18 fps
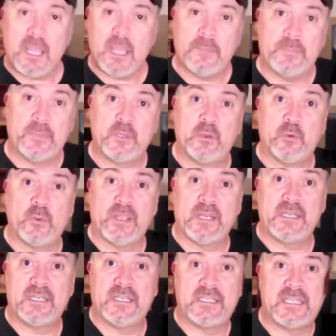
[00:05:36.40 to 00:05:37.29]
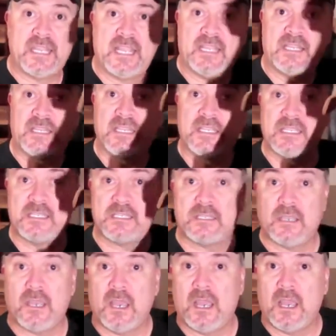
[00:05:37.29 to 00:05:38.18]
up and you're ready to take
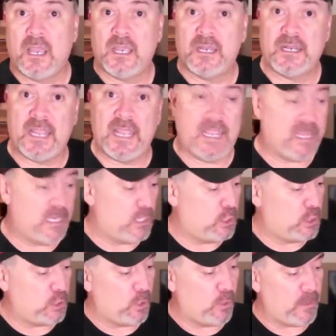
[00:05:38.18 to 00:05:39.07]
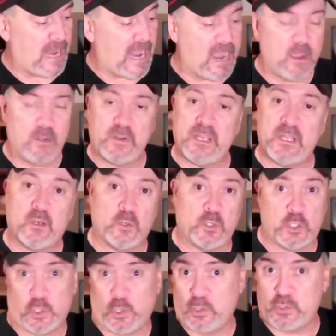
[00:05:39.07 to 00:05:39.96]
this on a short outing or
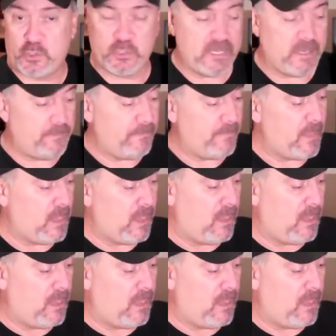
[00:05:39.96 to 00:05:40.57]
short trip,